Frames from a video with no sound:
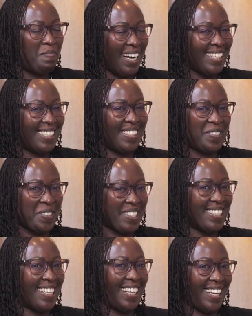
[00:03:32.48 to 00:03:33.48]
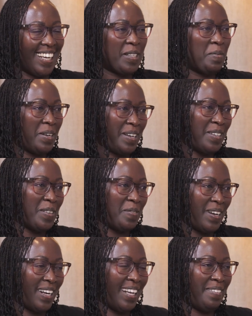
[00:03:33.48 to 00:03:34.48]
But it was the experience
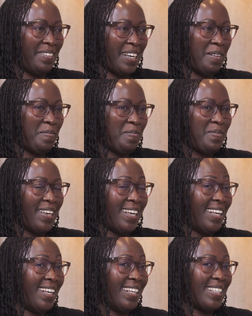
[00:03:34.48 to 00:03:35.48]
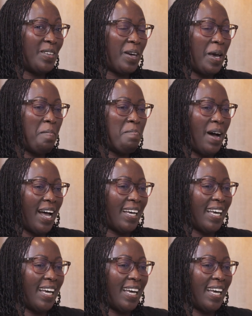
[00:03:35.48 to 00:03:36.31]
of a lifetime. So came back,